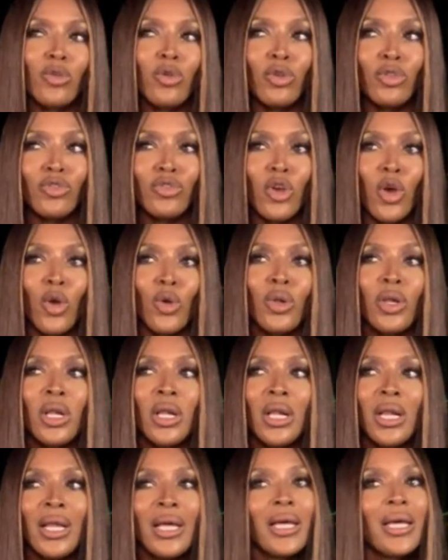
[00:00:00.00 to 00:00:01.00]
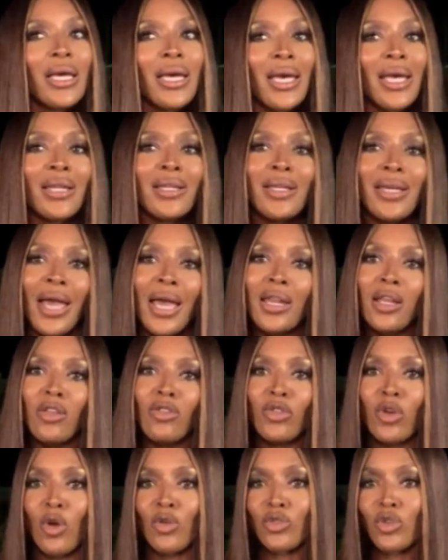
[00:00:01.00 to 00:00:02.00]
also in getting
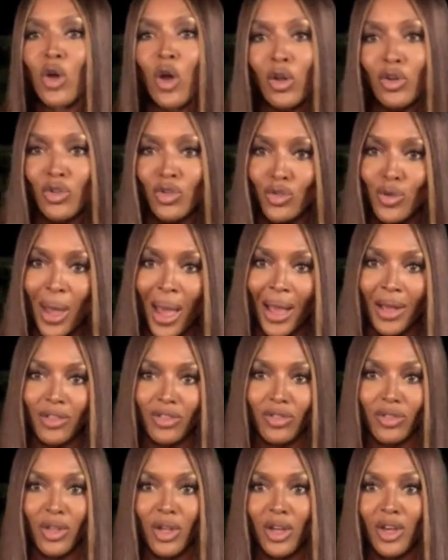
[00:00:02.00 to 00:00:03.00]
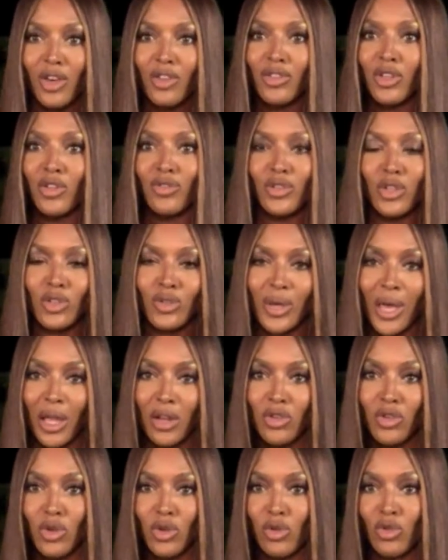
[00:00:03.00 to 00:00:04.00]
those contracts, instead of just
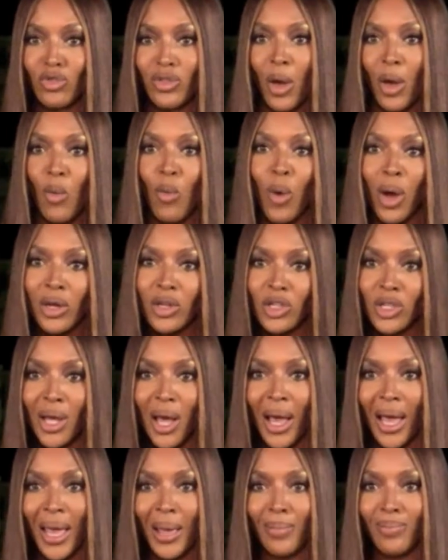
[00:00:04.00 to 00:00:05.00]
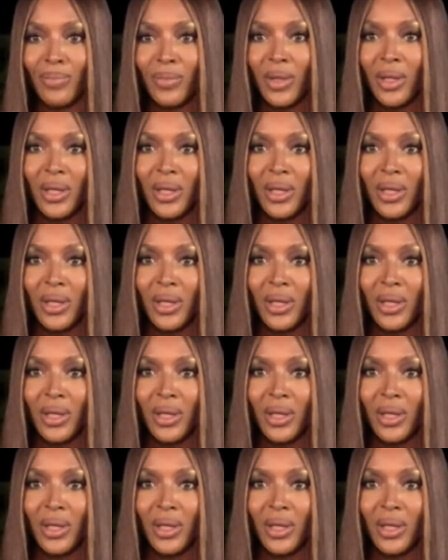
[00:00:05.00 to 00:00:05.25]
getting used at one time,